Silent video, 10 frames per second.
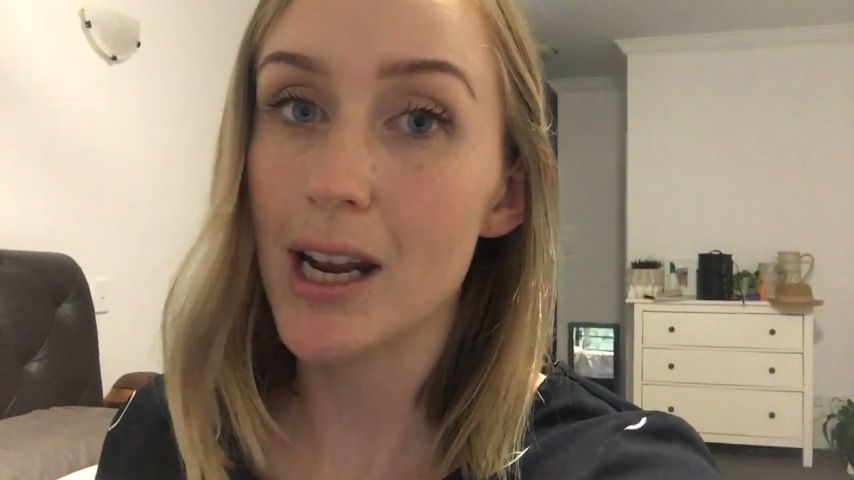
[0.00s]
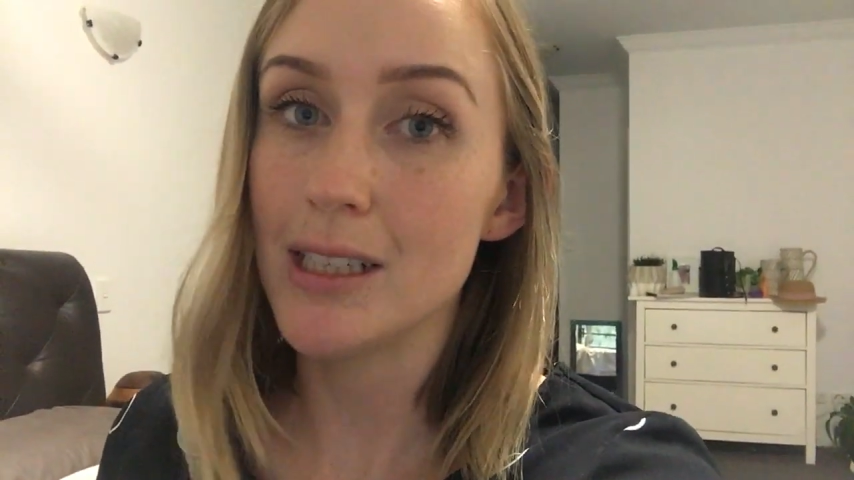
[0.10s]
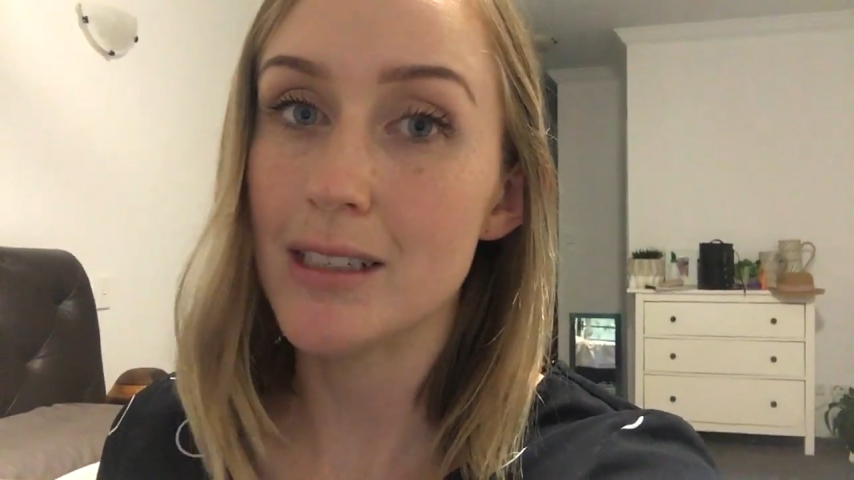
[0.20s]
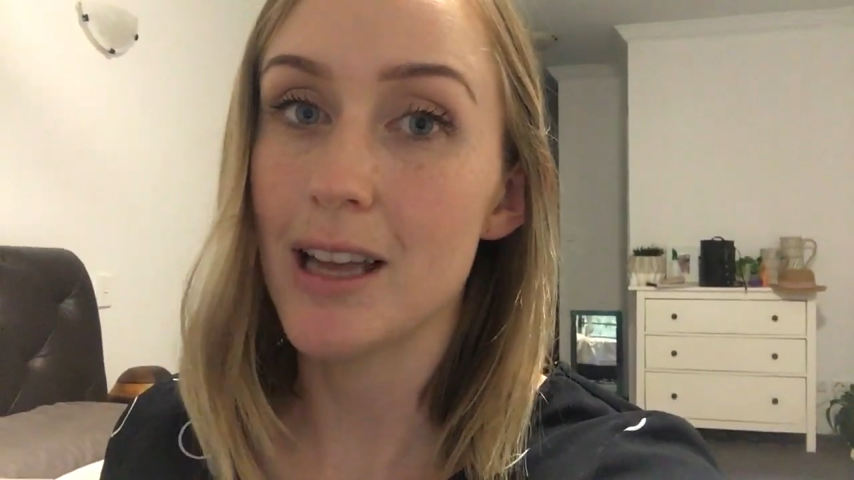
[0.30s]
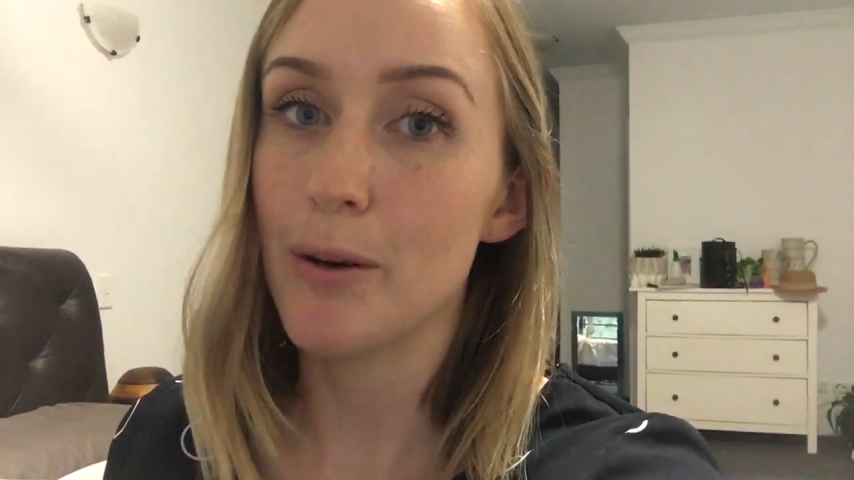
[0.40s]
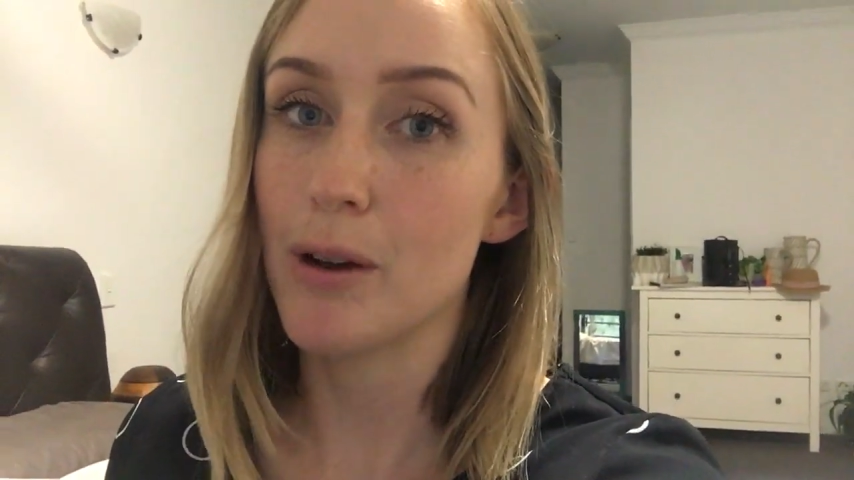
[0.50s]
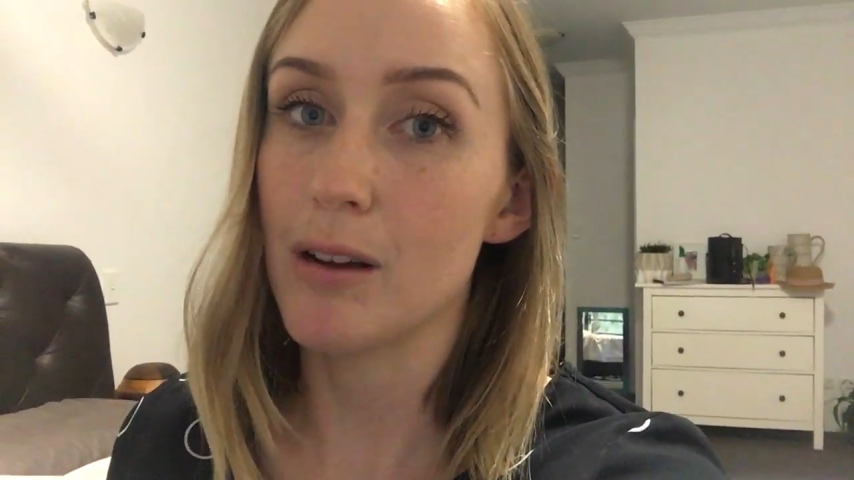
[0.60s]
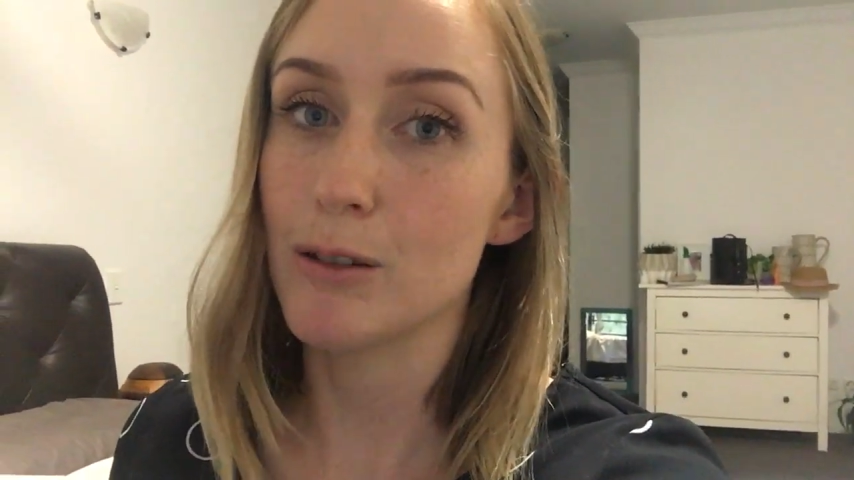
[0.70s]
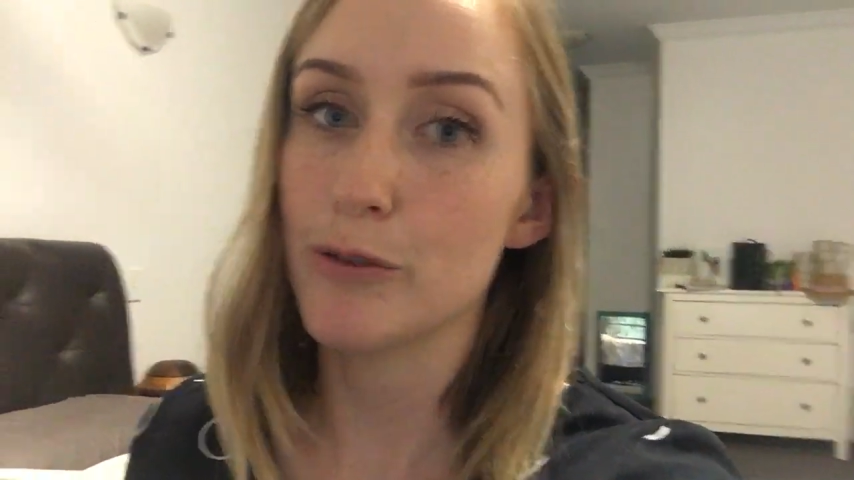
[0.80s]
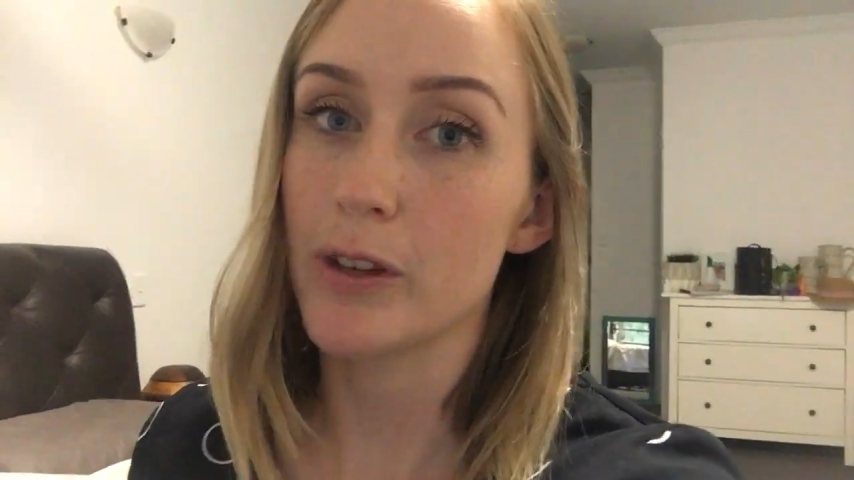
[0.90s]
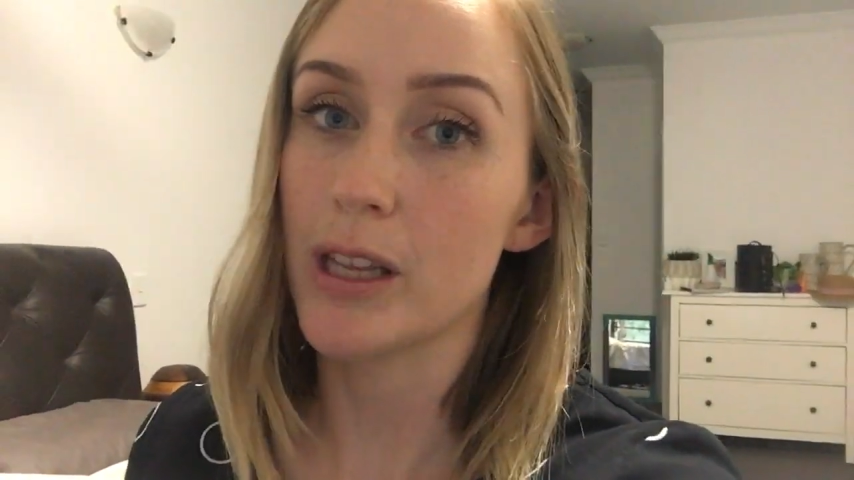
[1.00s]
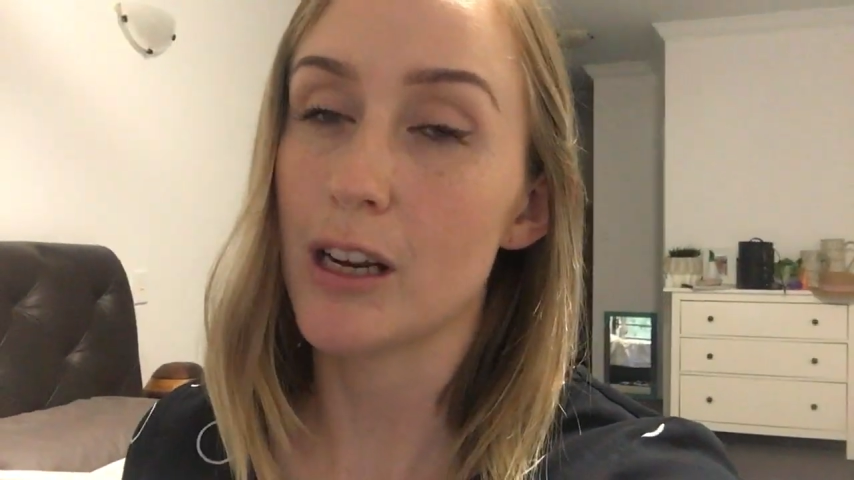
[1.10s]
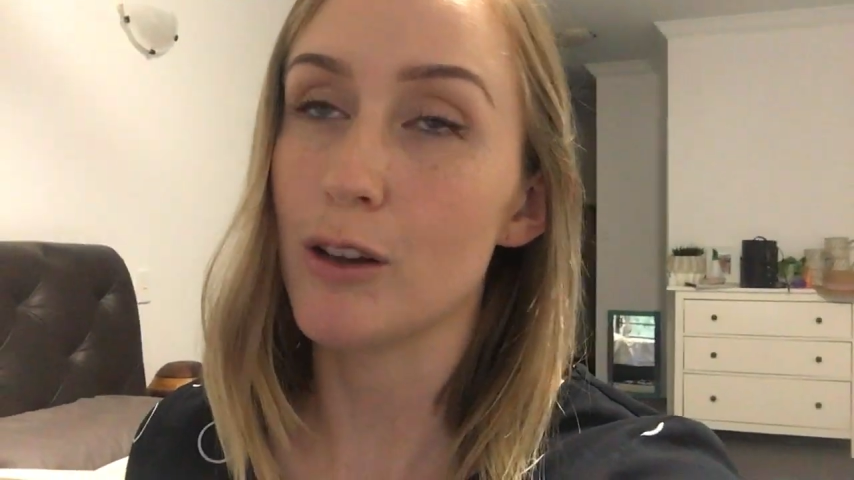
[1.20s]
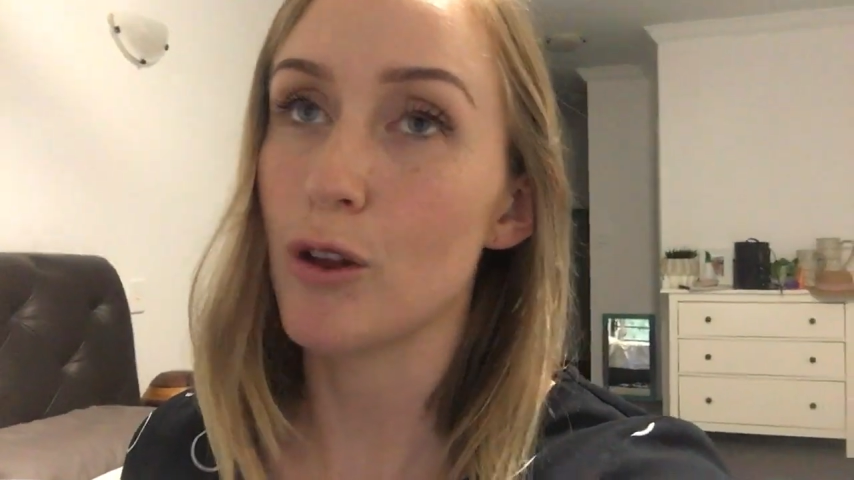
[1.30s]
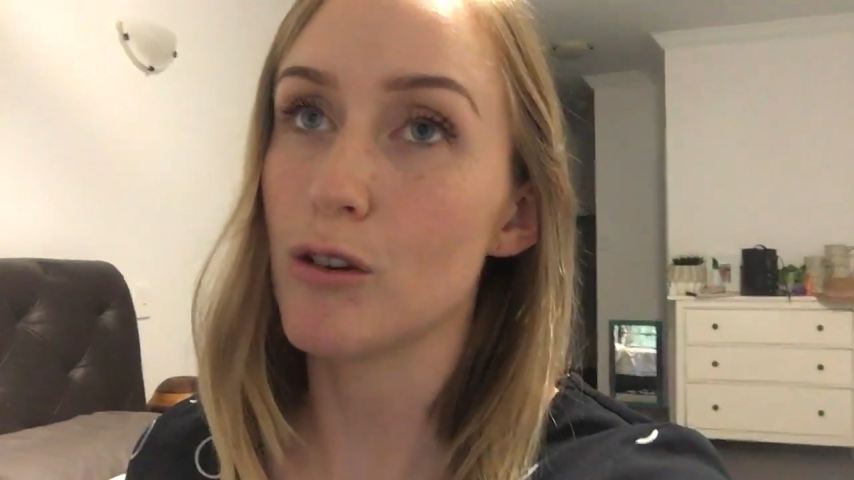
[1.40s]
I did that when I was feeling
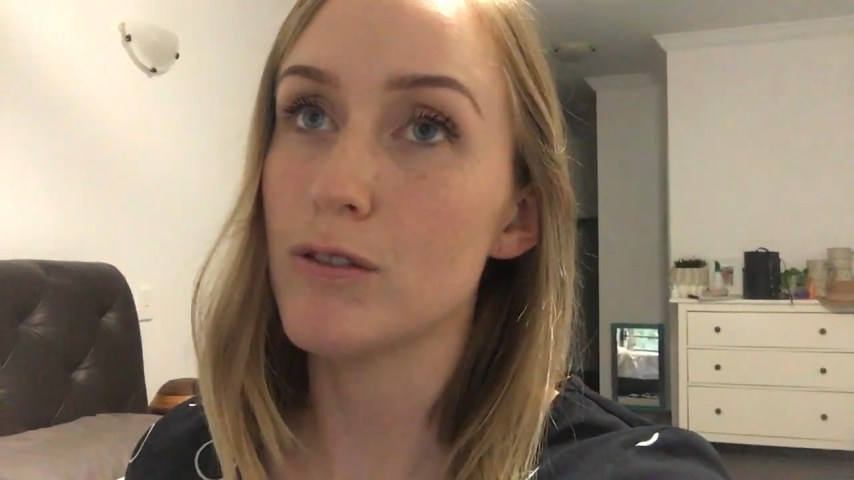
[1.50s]
a lot